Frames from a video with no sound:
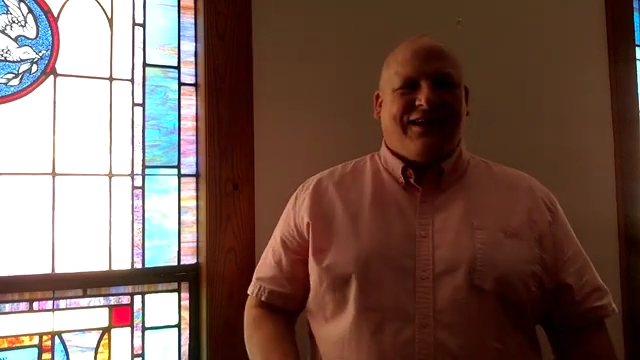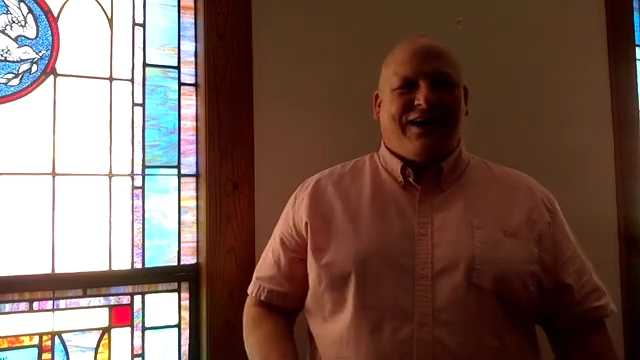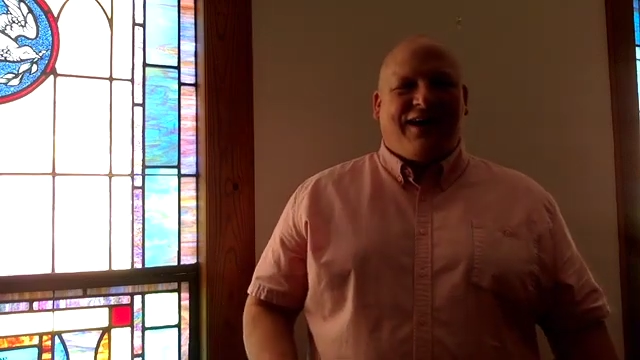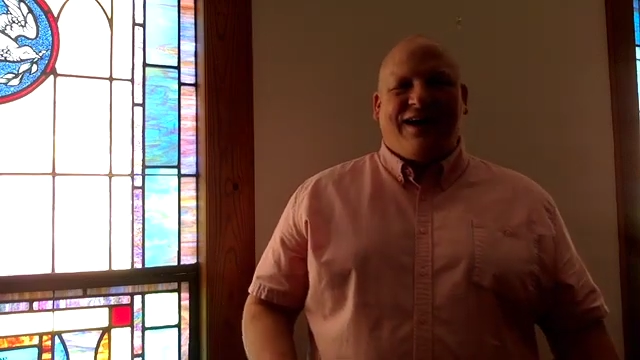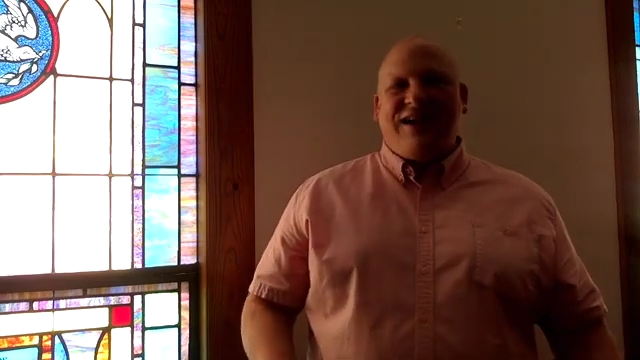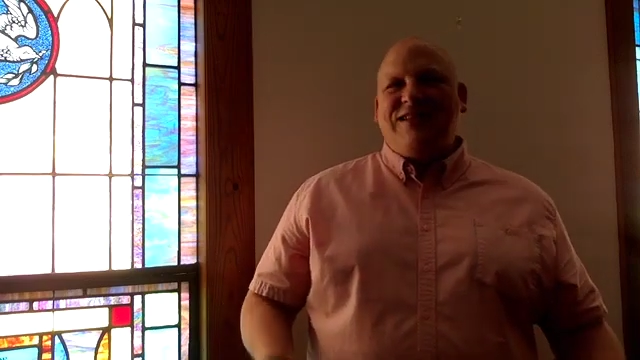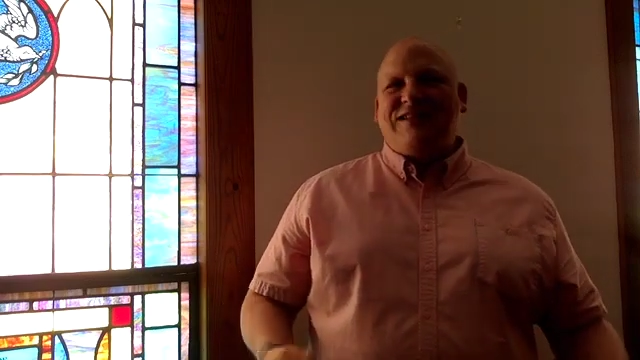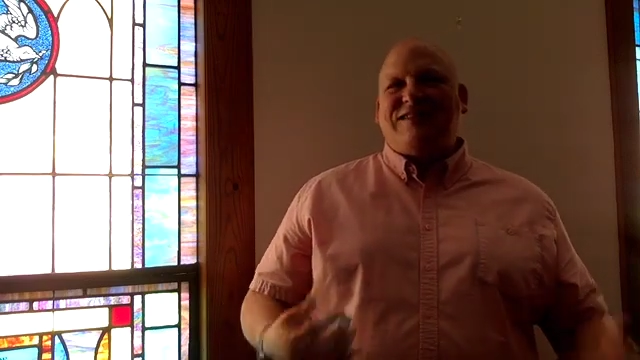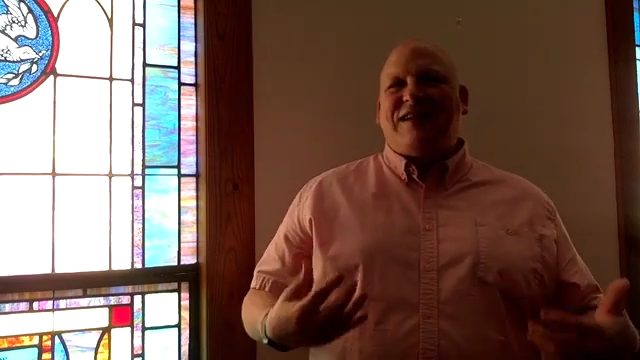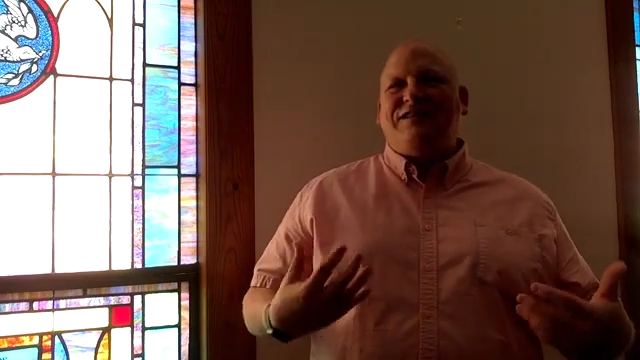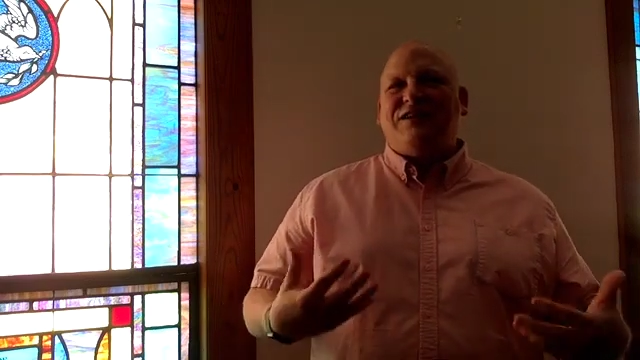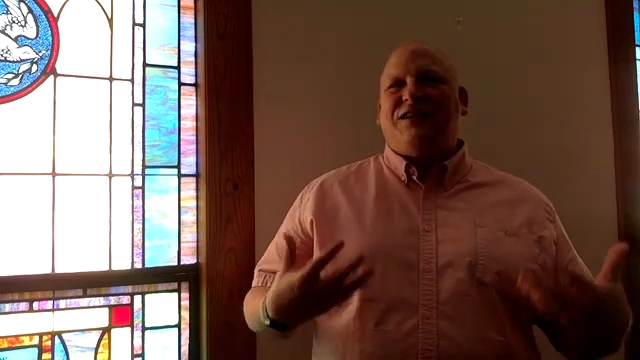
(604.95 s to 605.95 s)
It's
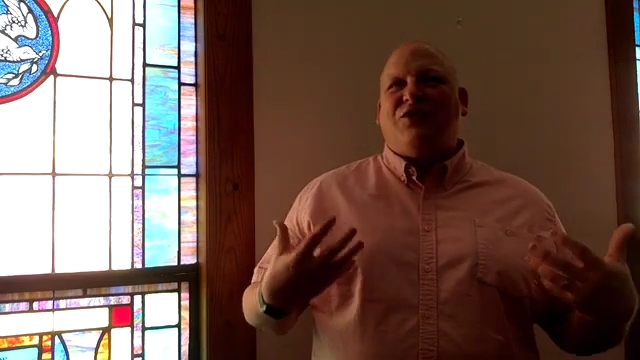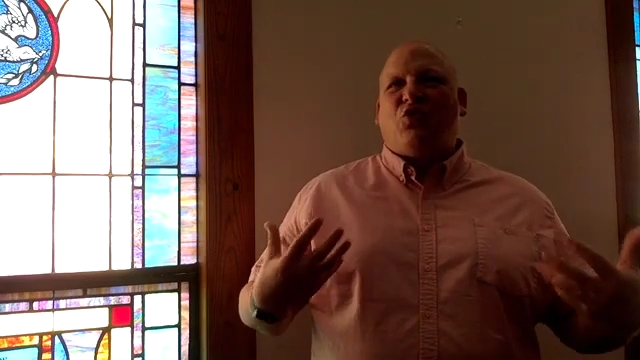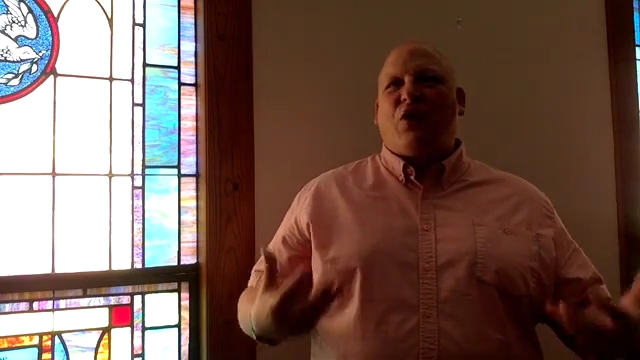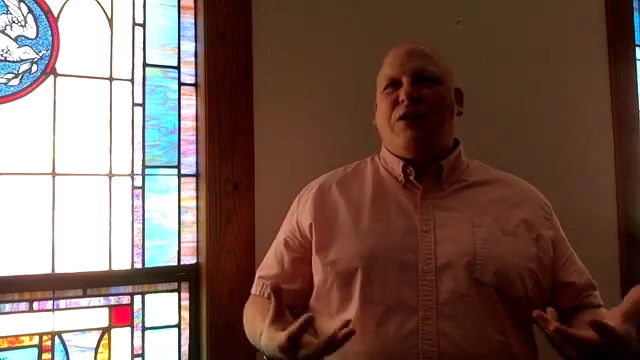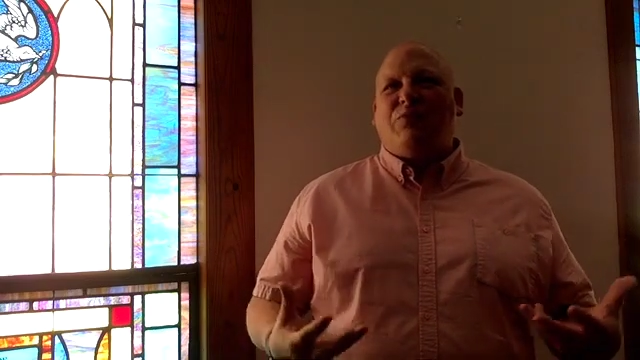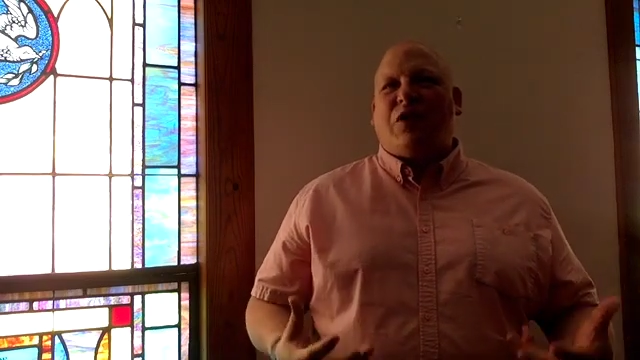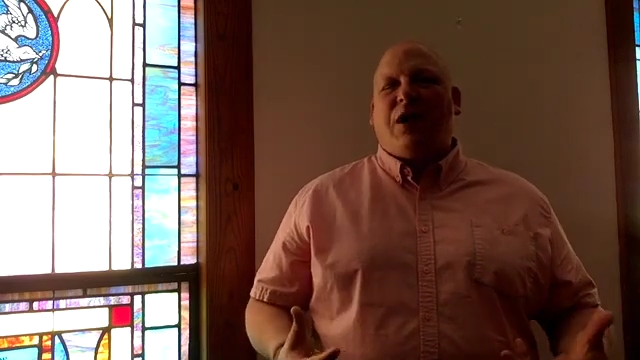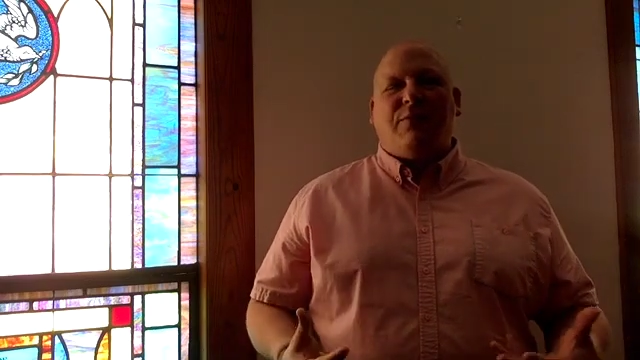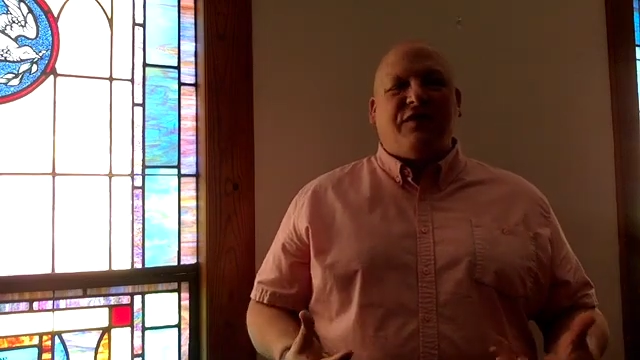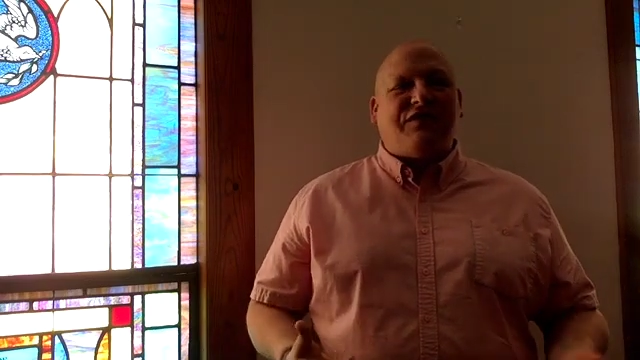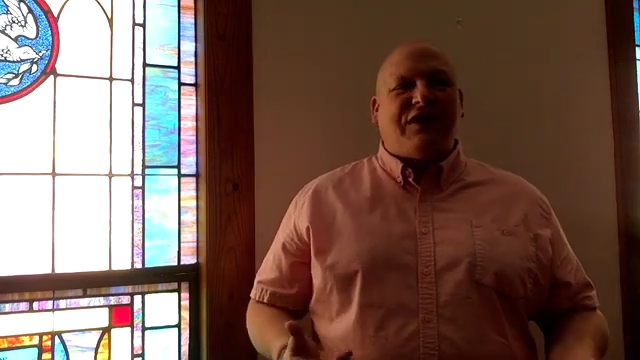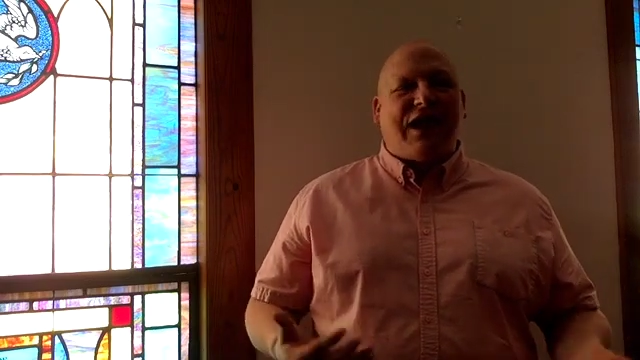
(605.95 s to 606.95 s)
such a great
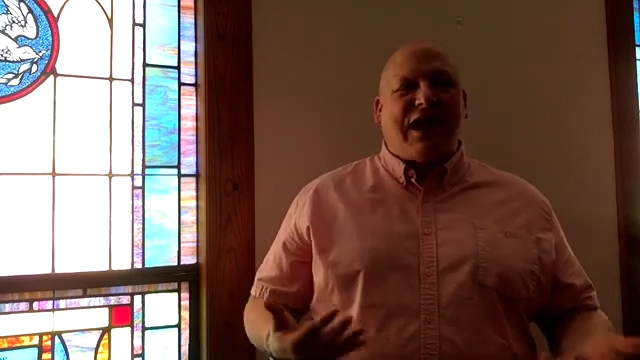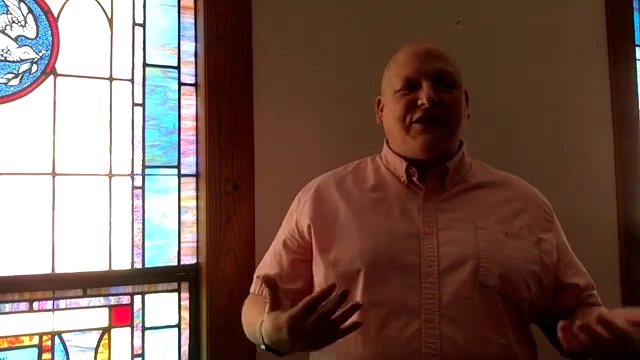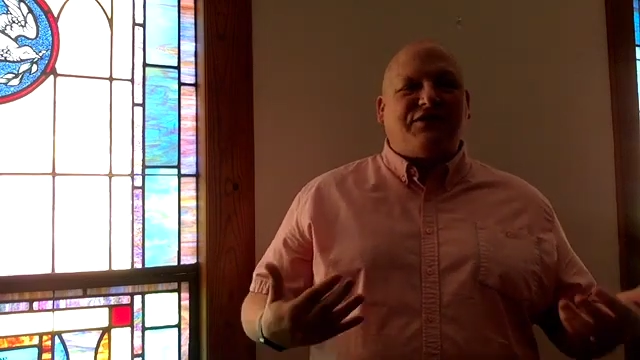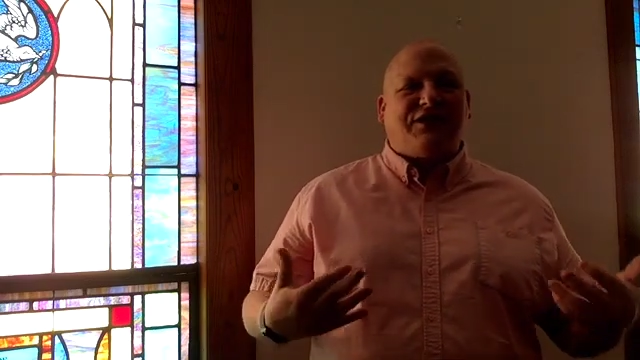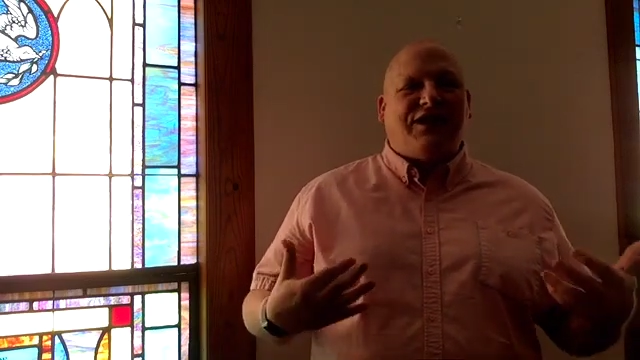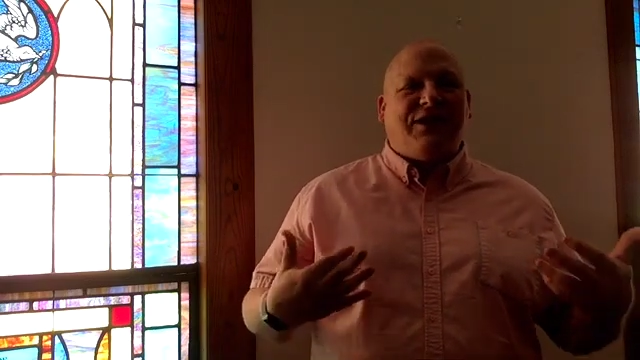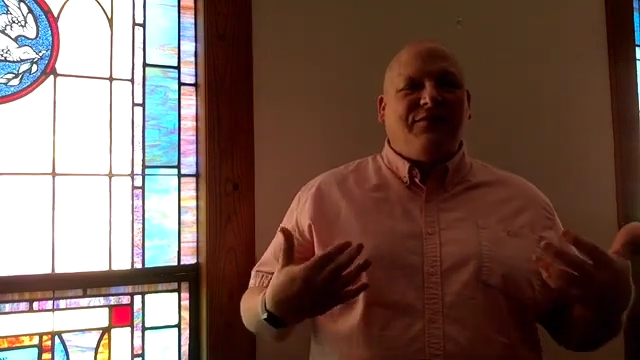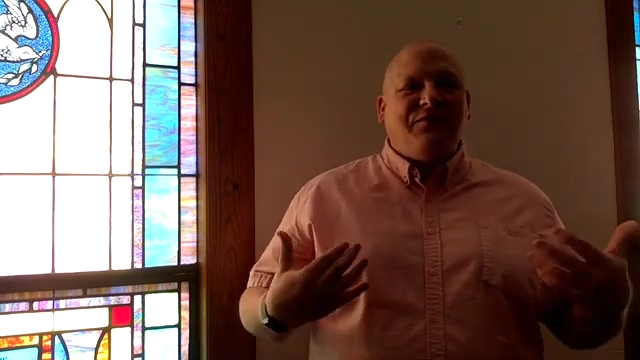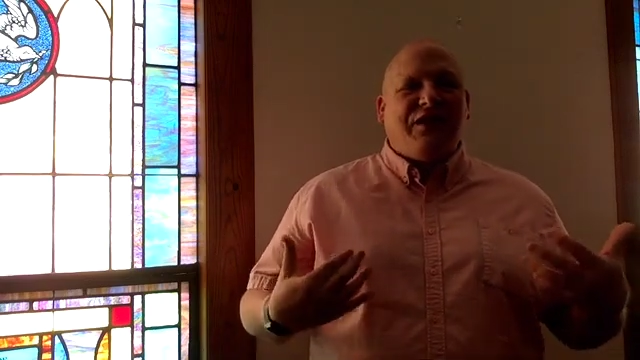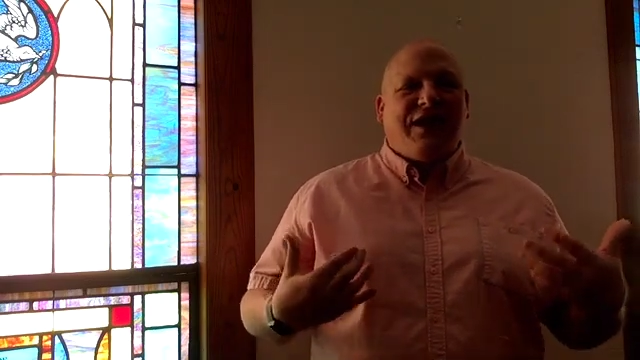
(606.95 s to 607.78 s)
promise that actually